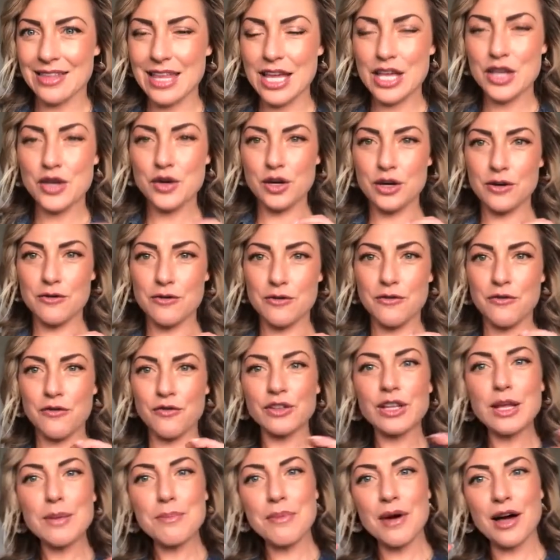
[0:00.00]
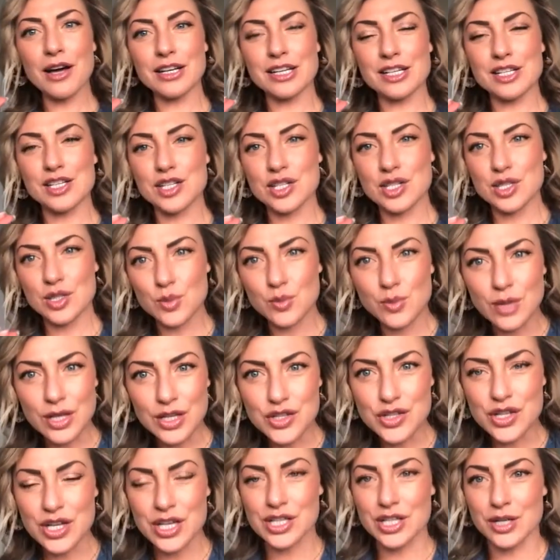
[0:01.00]
you could flip on a
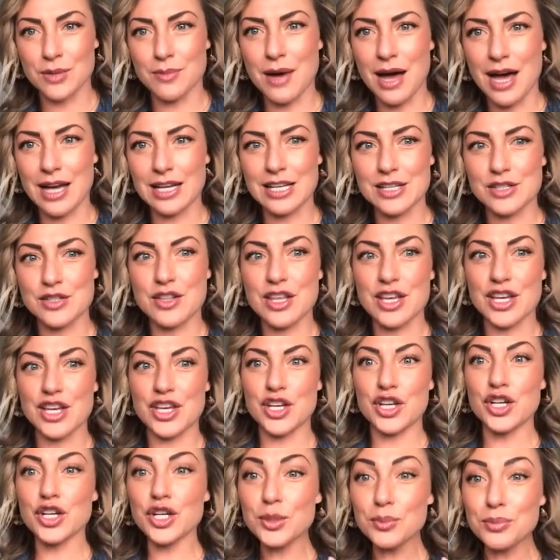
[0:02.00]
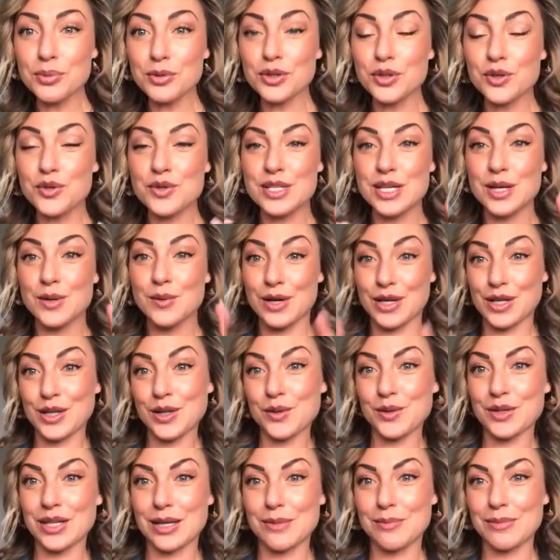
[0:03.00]
switch in your body so that you're producing what you
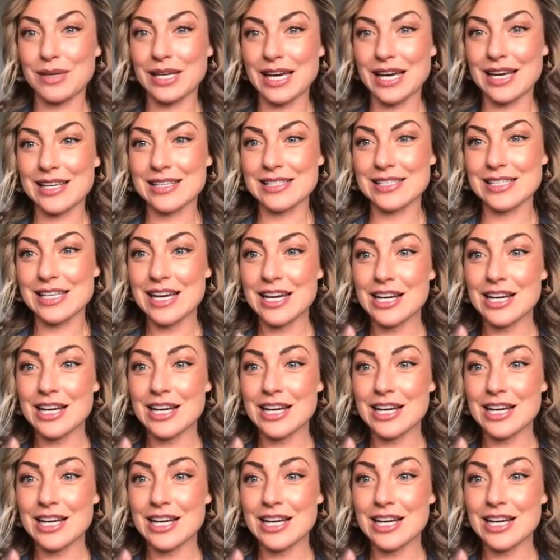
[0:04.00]
need, because